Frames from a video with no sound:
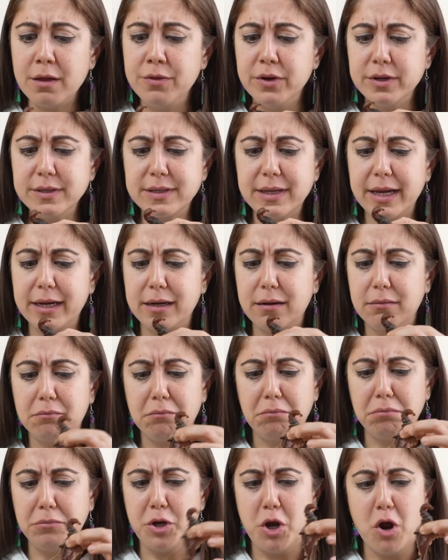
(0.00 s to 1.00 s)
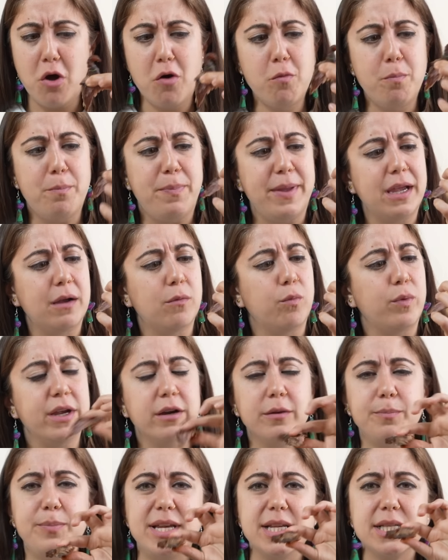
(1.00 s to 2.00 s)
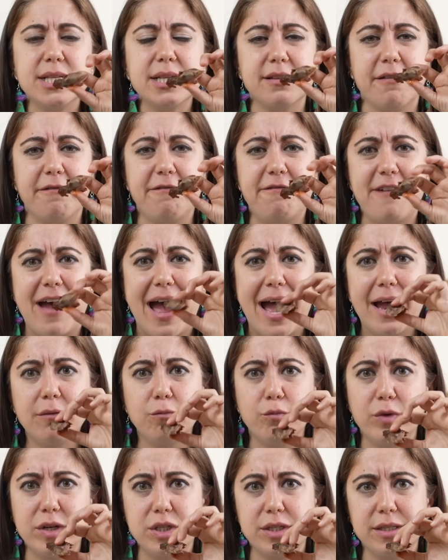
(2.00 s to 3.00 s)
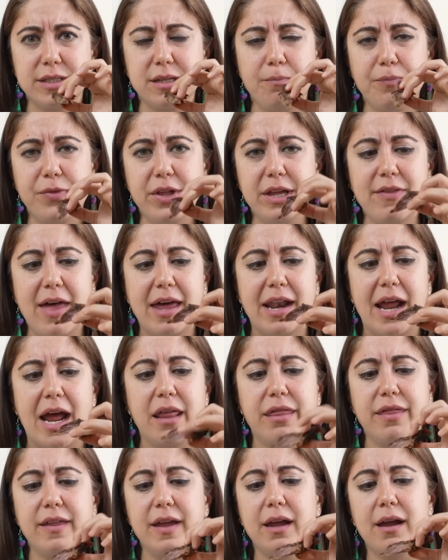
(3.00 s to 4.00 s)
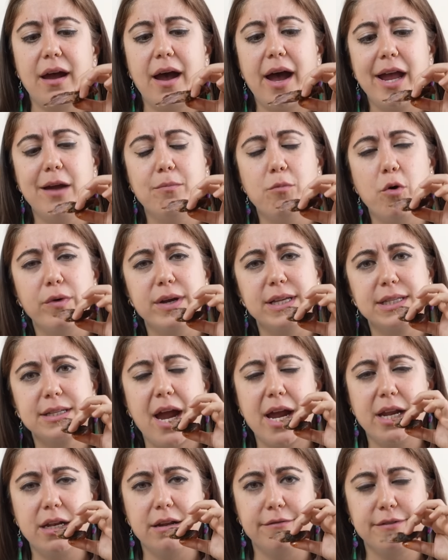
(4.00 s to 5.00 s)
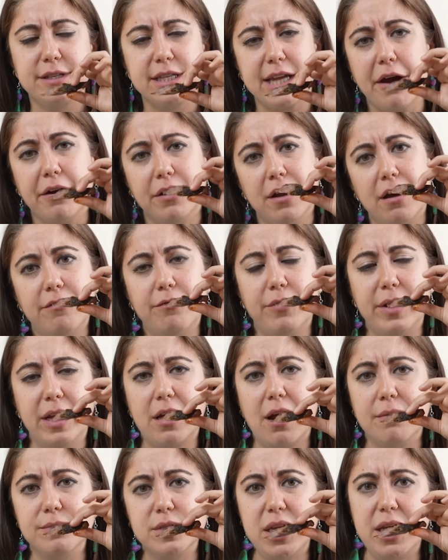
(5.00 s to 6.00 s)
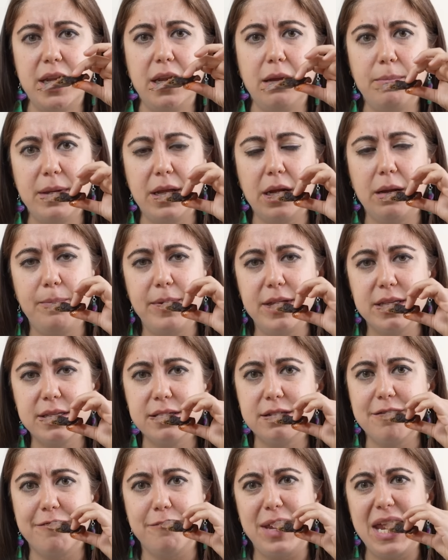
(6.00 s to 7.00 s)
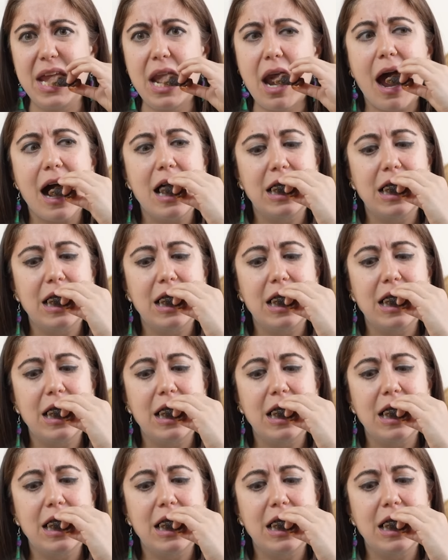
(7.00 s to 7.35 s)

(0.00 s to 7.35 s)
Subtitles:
There's like no big weird pieces of fat, which is something that I think I'm always kind of scared of when it comes to eating big pieces of meat.